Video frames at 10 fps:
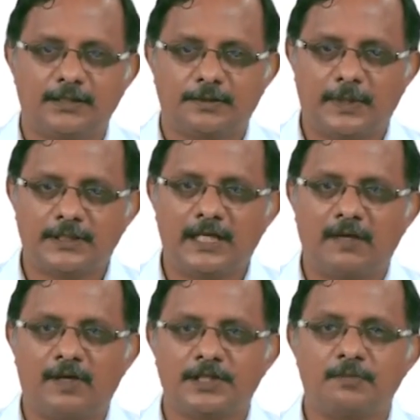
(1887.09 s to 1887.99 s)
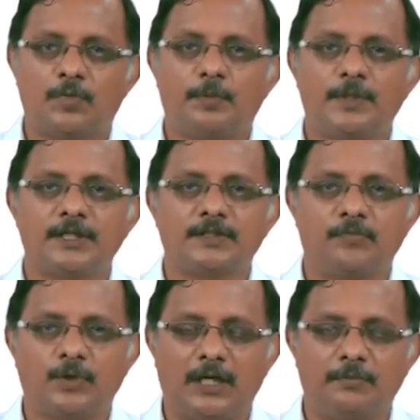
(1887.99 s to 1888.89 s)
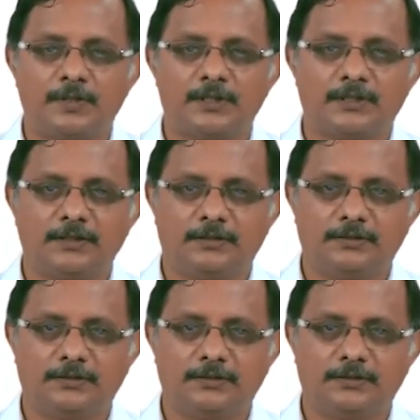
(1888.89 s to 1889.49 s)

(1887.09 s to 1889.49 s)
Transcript: spatial navigation properties of hippocampus